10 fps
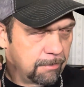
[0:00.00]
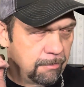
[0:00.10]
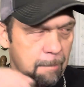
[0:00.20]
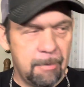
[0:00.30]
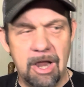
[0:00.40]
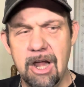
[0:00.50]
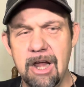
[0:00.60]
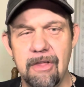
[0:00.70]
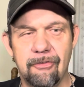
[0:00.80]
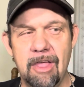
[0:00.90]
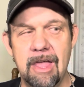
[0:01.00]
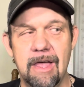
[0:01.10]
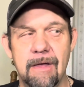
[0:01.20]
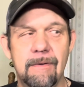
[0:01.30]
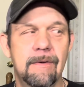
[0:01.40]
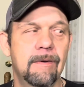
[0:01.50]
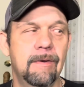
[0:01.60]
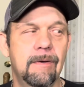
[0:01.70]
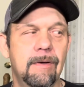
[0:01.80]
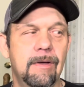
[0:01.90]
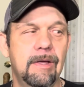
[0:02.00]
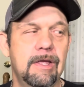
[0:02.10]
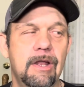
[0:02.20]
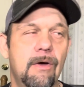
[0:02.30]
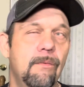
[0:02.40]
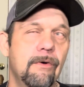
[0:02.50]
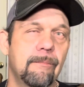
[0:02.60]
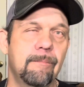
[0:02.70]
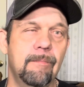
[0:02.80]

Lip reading: the parents that, will,